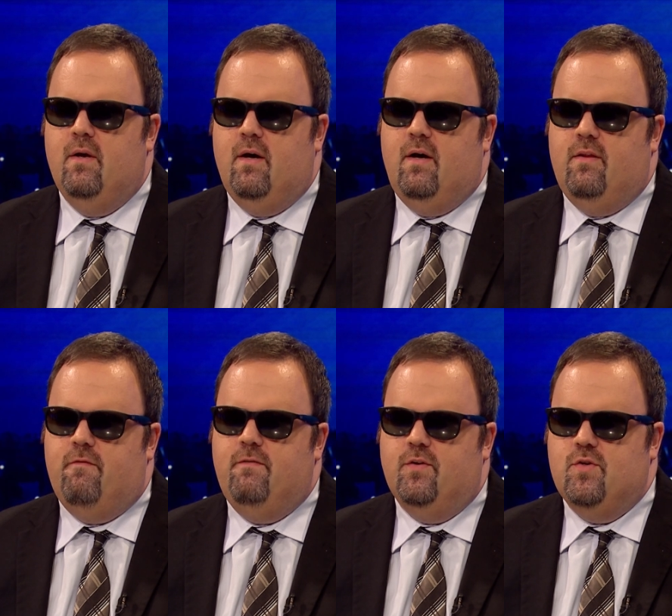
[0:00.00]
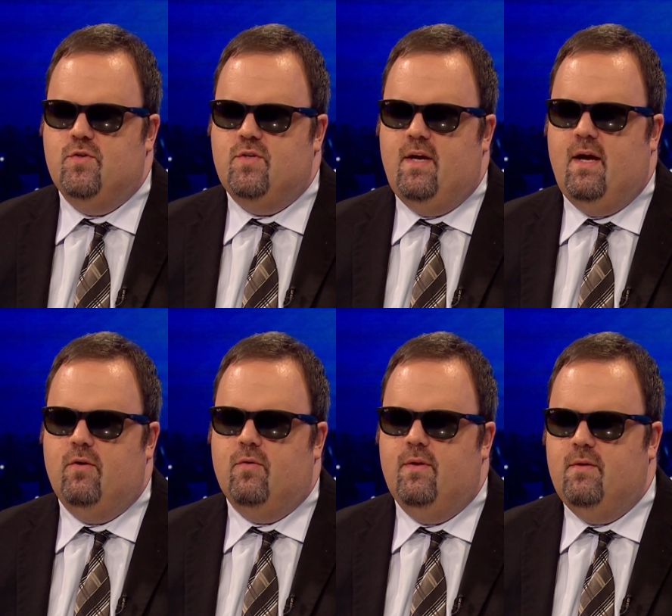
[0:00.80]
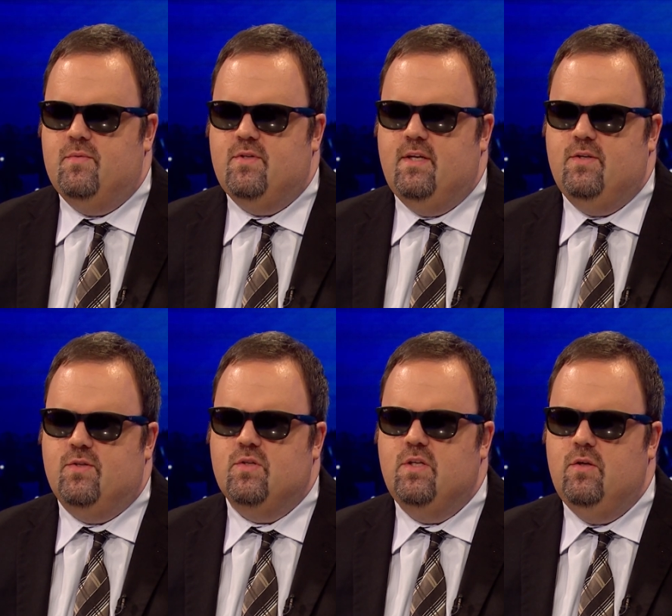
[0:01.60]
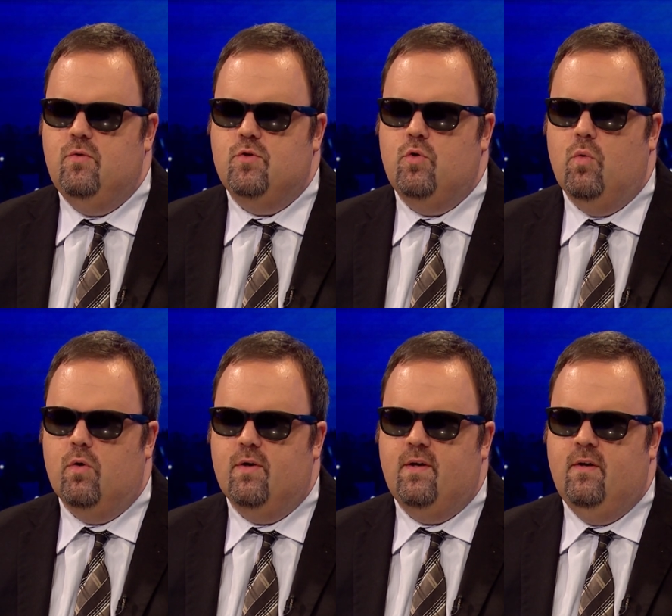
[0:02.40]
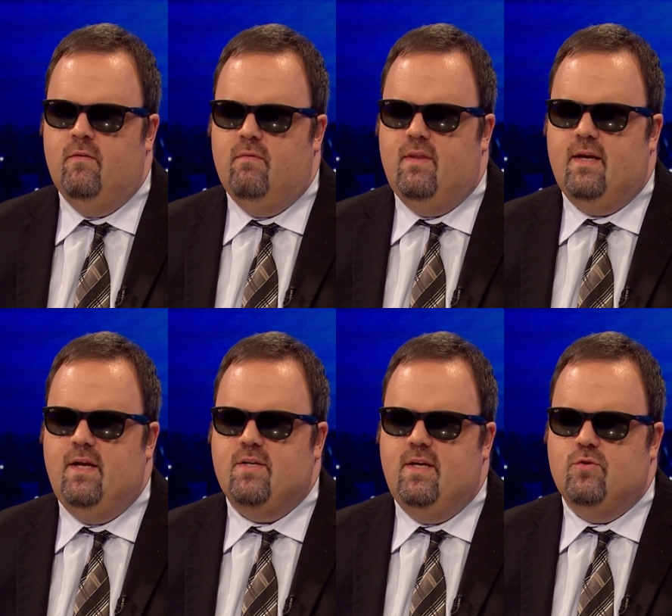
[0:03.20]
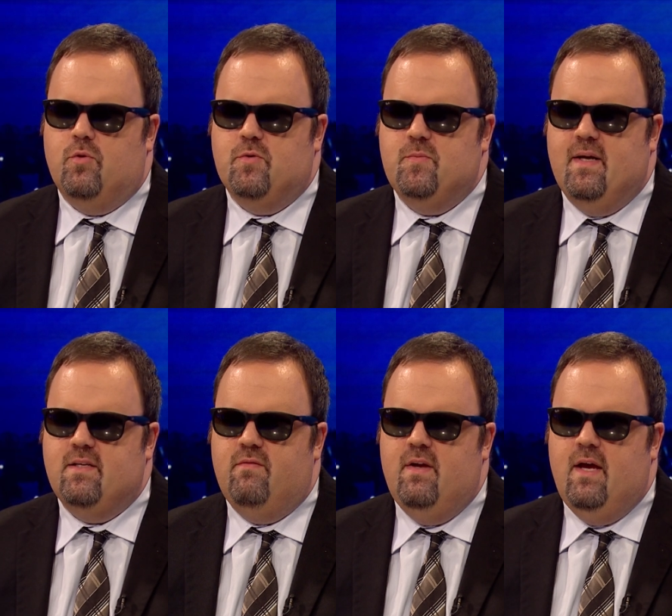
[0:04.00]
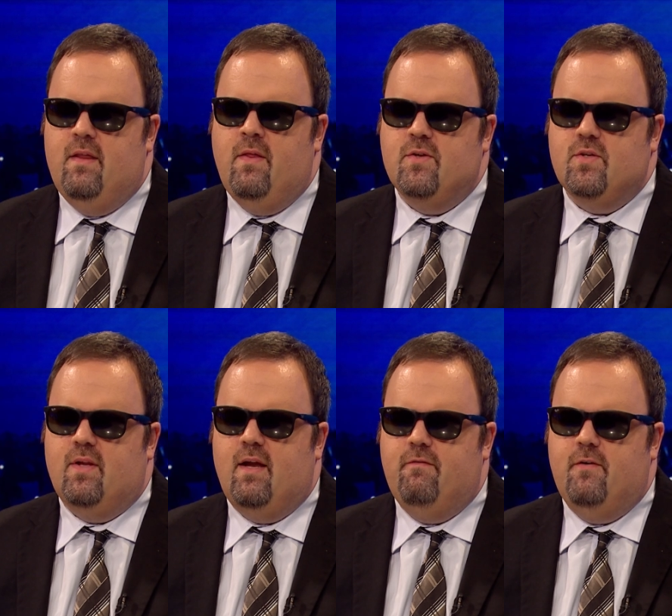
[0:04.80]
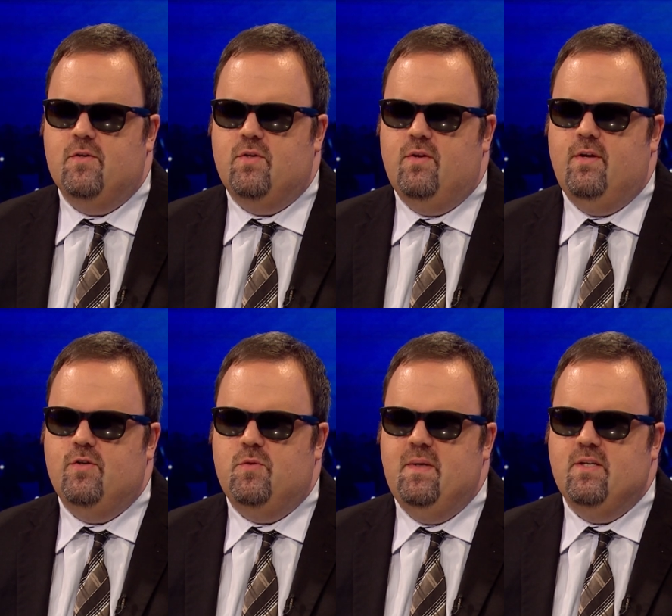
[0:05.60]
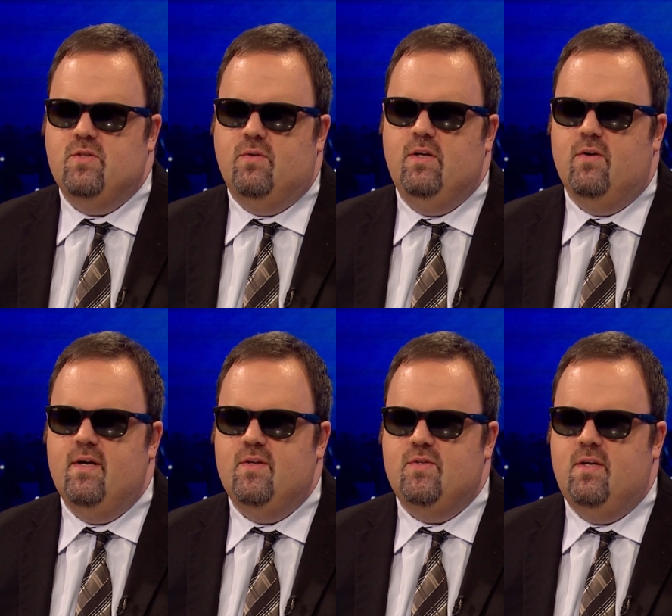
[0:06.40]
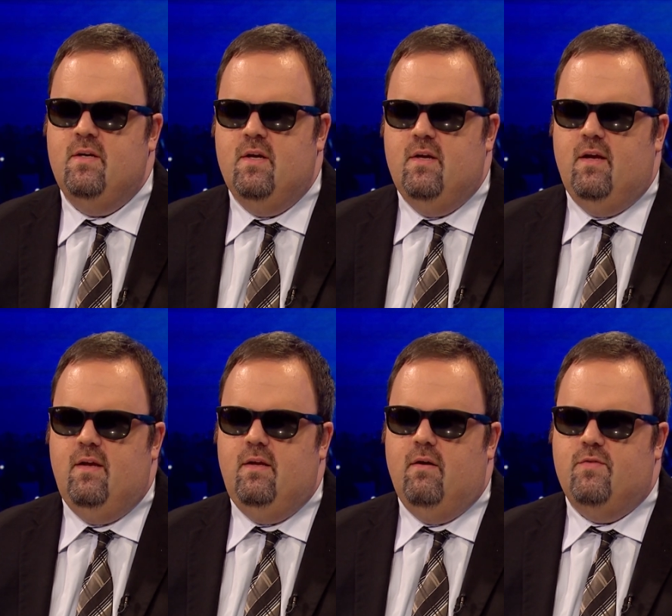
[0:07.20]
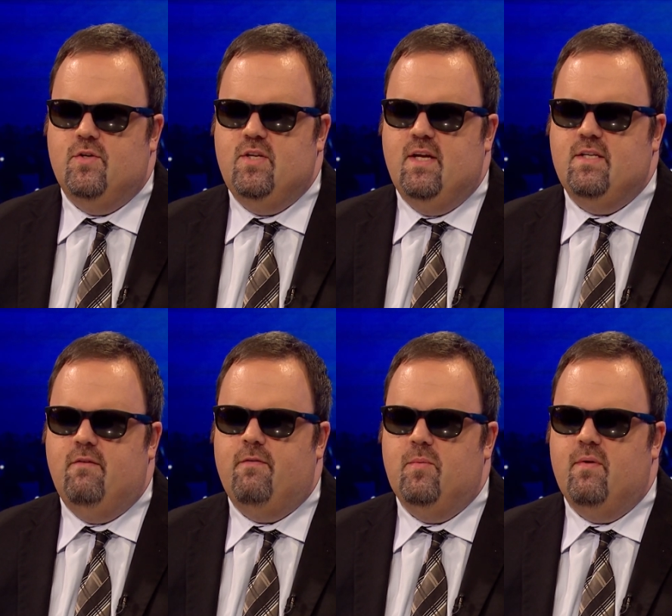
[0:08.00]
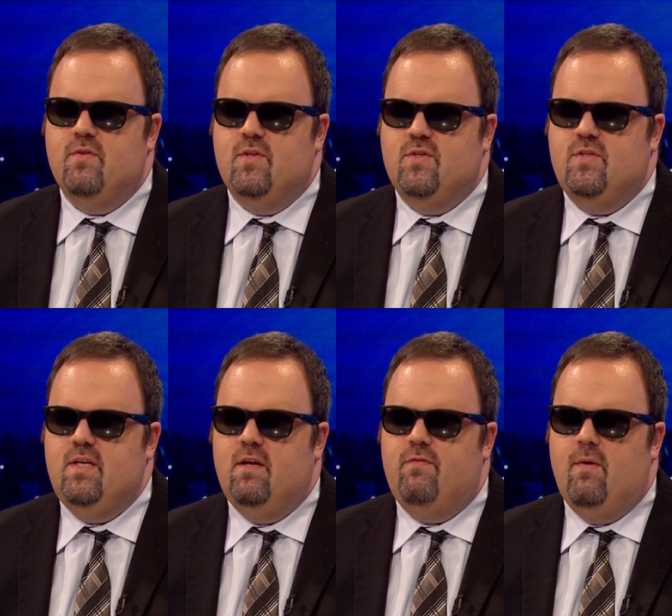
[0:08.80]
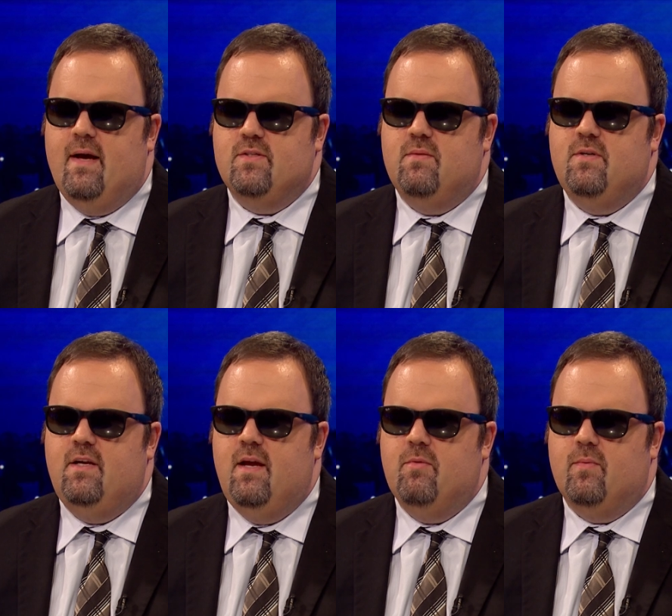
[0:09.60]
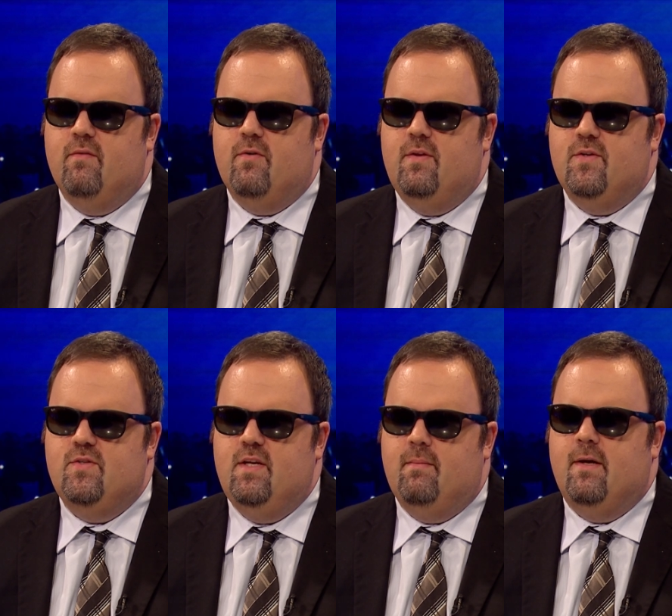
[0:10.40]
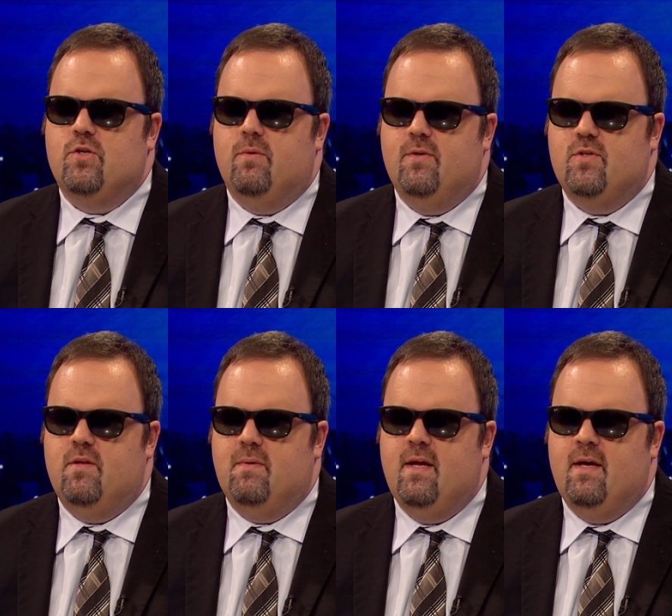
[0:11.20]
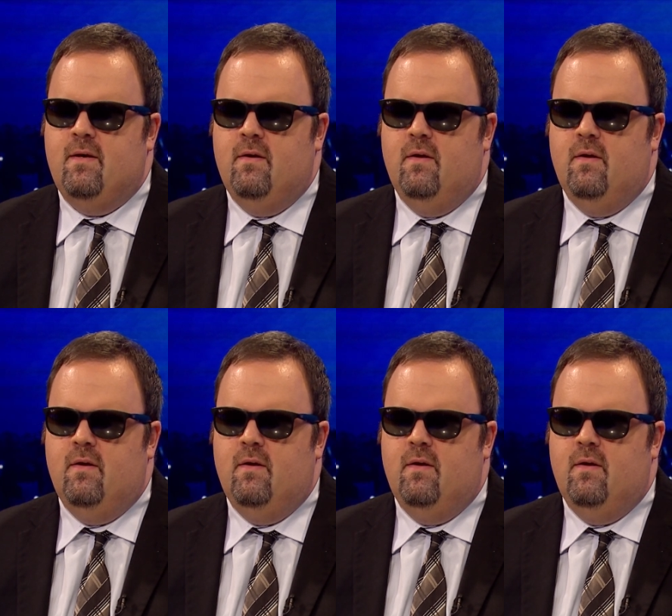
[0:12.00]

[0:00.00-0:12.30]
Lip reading: the filters and algorithms tend to skew toward that anti-Israel perspective. And then there's a lot of folks that are there just because they're curious. And, you know, if they're chanting from the river to the sea, if you ask them to name the river and the sea, I'm not sure most of them can.